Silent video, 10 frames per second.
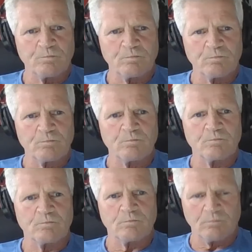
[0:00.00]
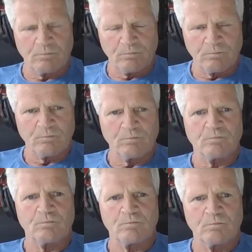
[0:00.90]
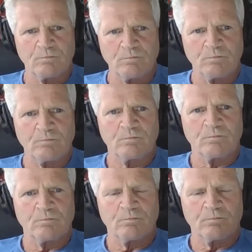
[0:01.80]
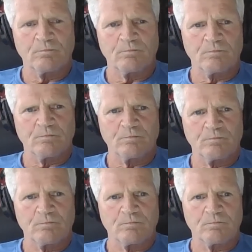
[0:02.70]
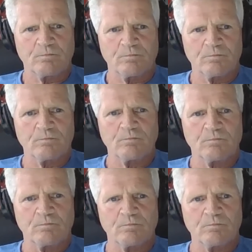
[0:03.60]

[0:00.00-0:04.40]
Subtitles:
No words are spoken by the person on screen.